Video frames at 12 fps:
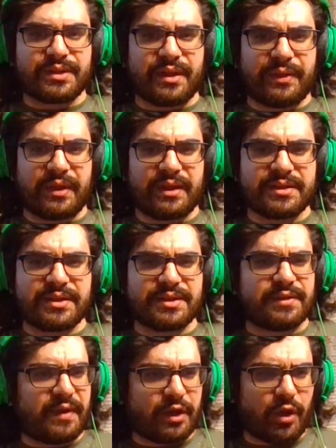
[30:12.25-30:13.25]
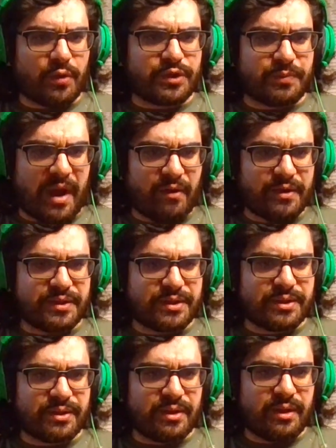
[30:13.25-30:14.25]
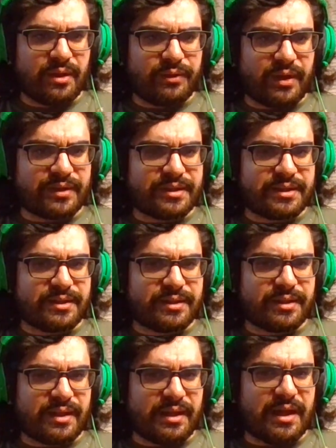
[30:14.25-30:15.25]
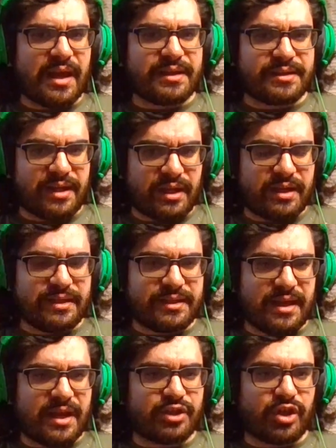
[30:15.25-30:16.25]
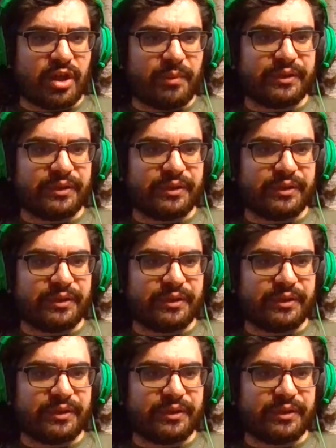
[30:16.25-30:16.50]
think it's the Savannah Ghost Pirates. That's ECHL,